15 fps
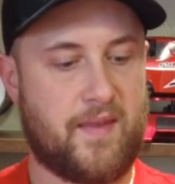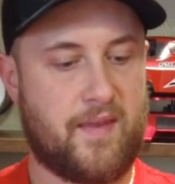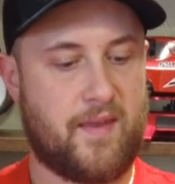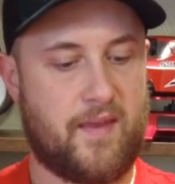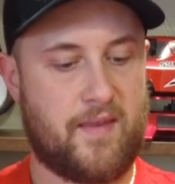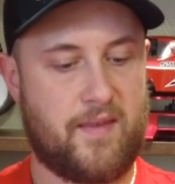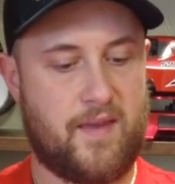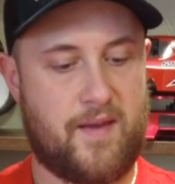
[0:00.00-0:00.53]

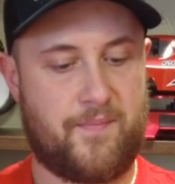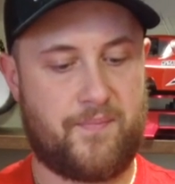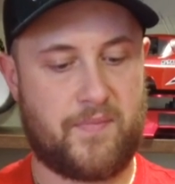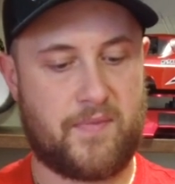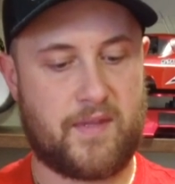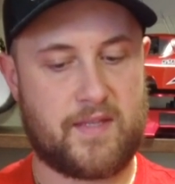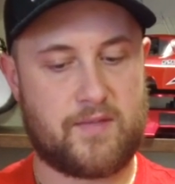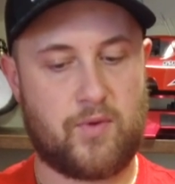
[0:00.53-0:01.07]
And yeah,
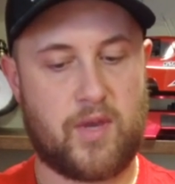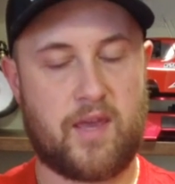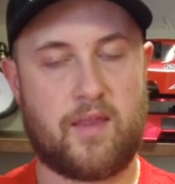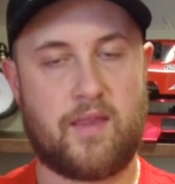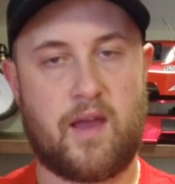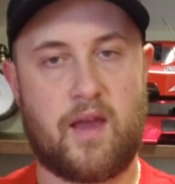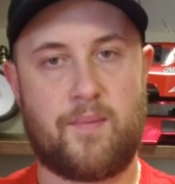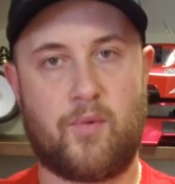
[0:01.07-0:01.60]
this weekend
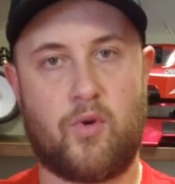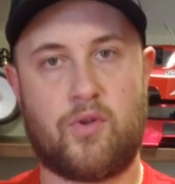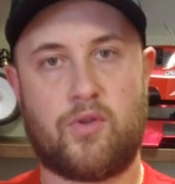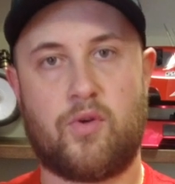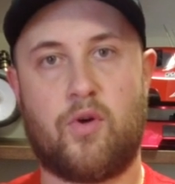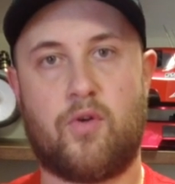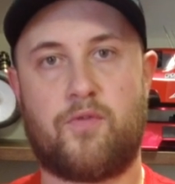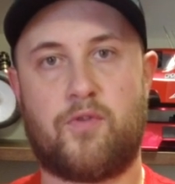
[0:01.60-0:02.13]
I'm going to
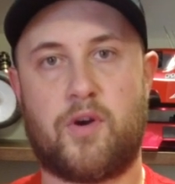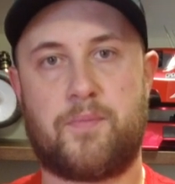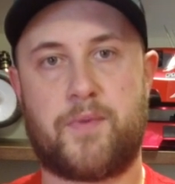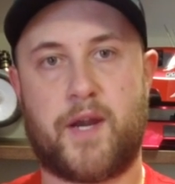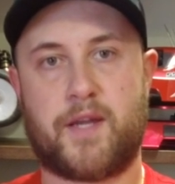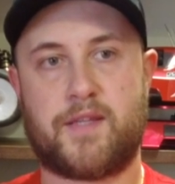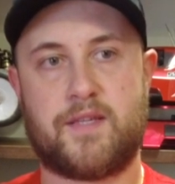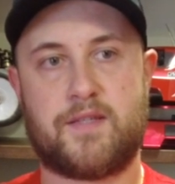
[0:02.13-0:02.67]
go for a
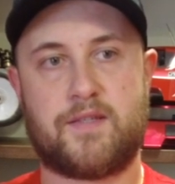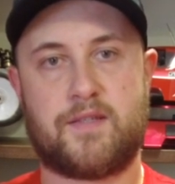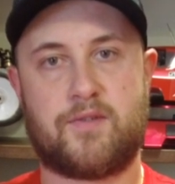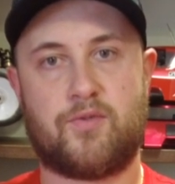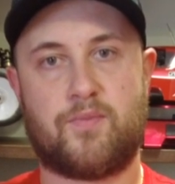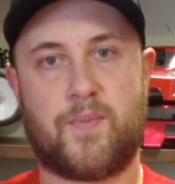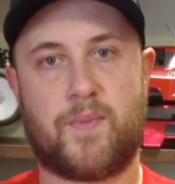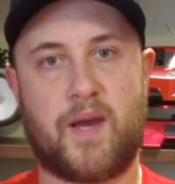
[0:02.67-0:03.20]
practice to
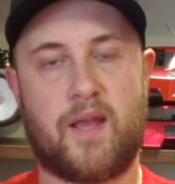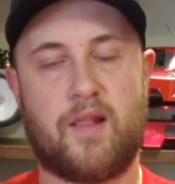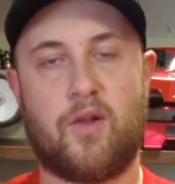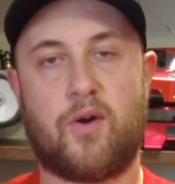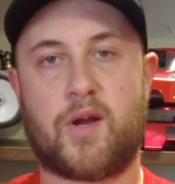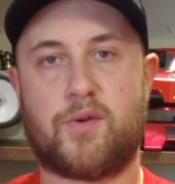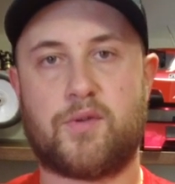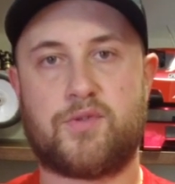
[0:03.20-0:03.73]
my
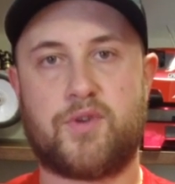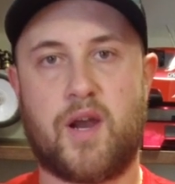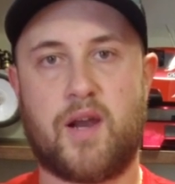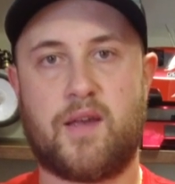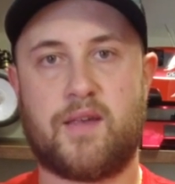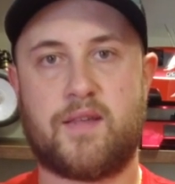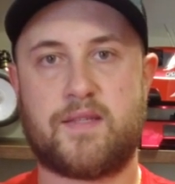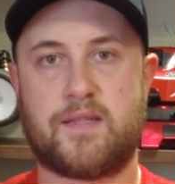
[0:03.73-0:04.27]
local track.
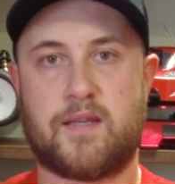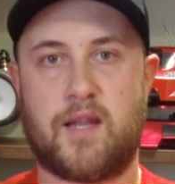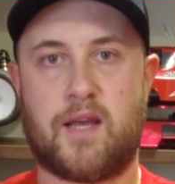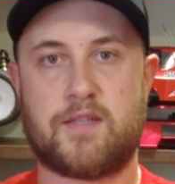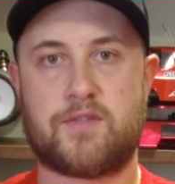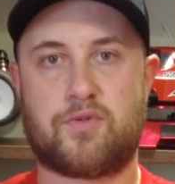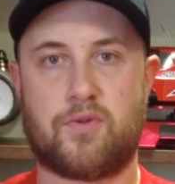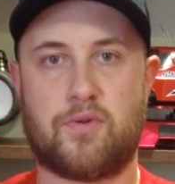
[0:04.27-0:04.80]
It's an
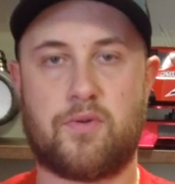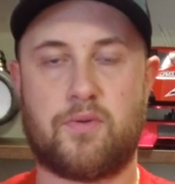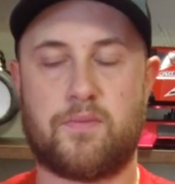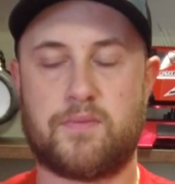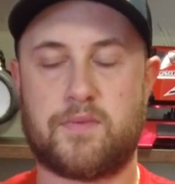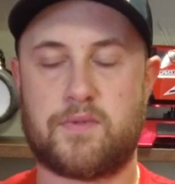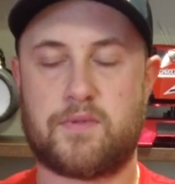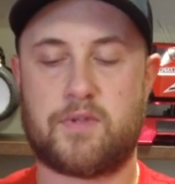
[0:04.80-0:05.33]
Astro
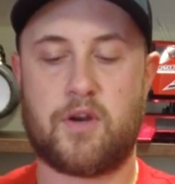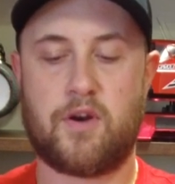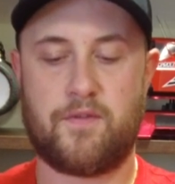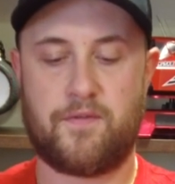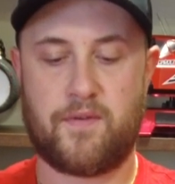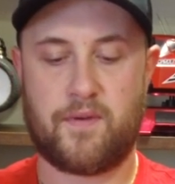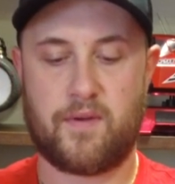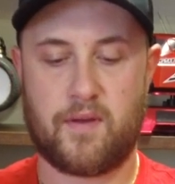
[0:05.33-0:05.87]
turf,
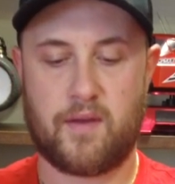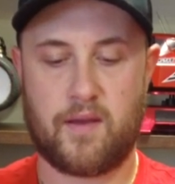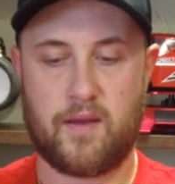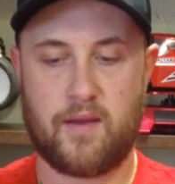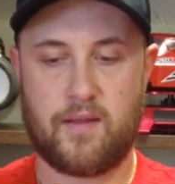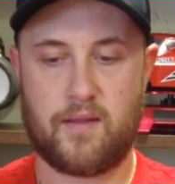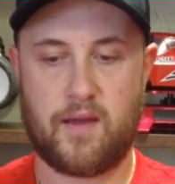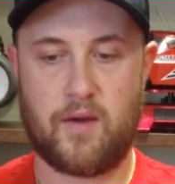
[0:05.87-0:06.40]

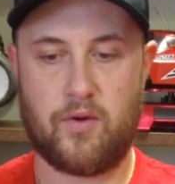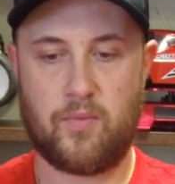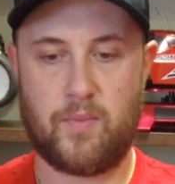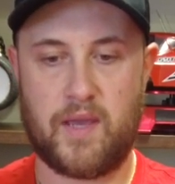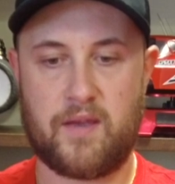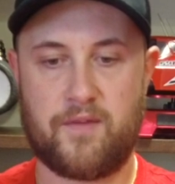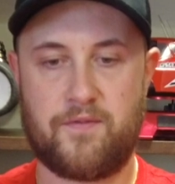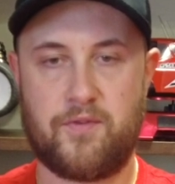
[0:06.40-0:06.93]
and I will
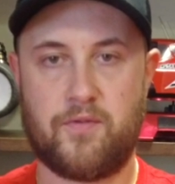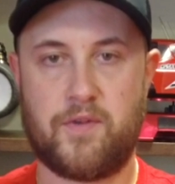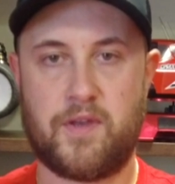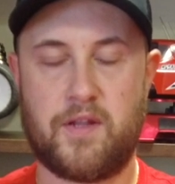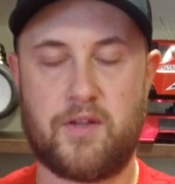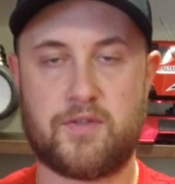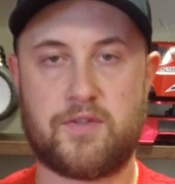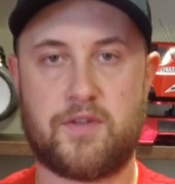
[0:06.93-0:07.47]
make a few
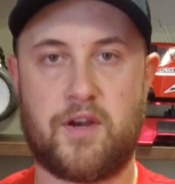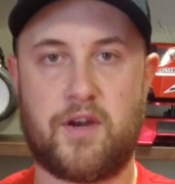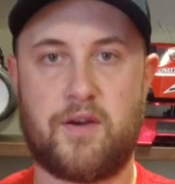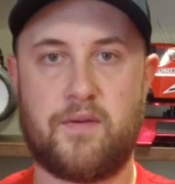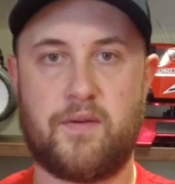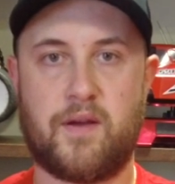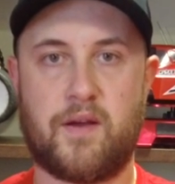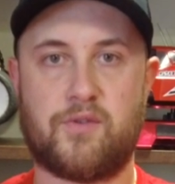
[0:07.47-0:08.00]
videos there.
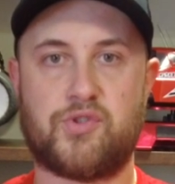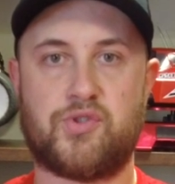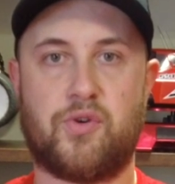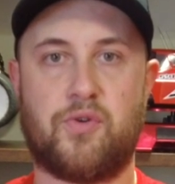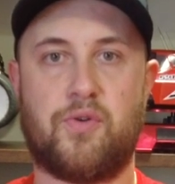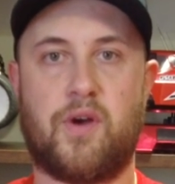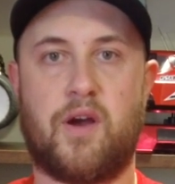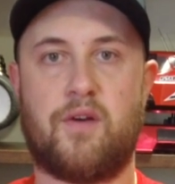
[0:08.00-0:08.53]
I will show
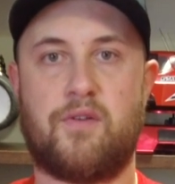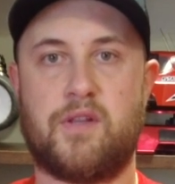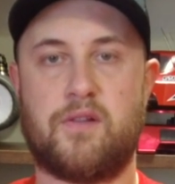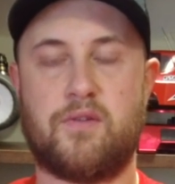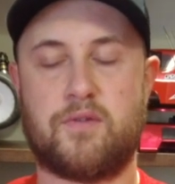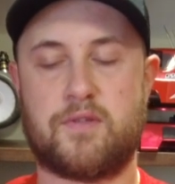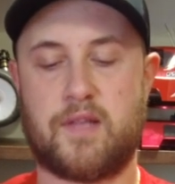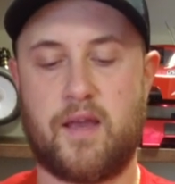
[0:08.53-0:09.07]
you how it
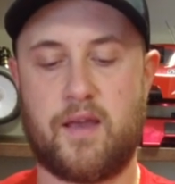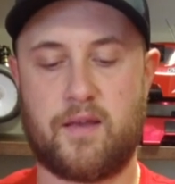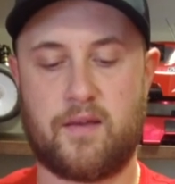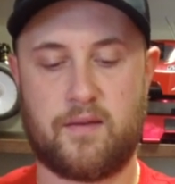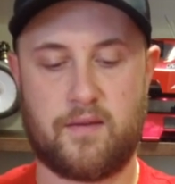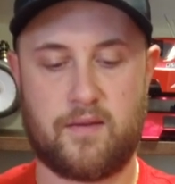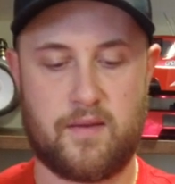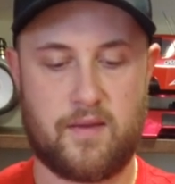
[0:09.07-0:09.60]
looks like
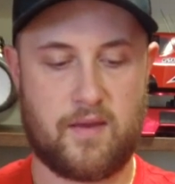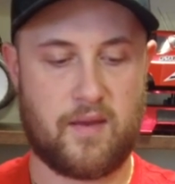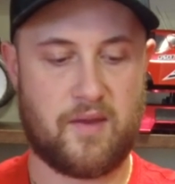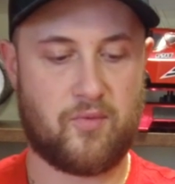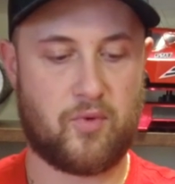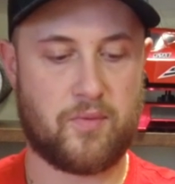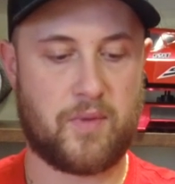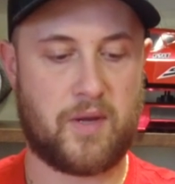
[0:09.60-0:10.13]
and
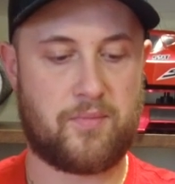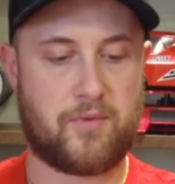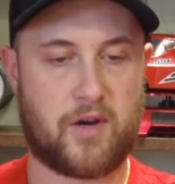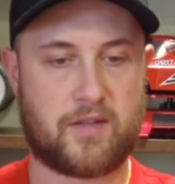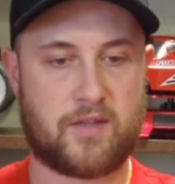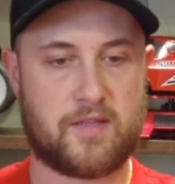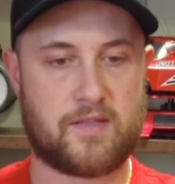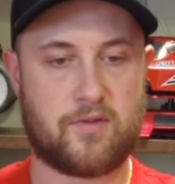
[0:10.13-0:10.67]
what my
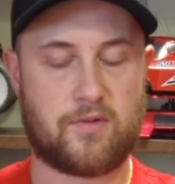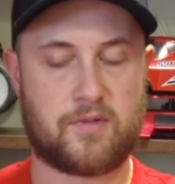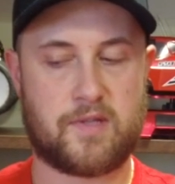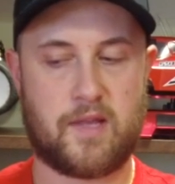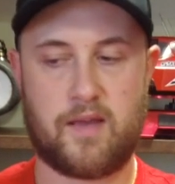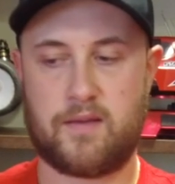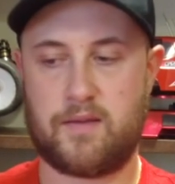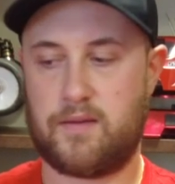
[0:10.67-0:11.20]
practice looks like.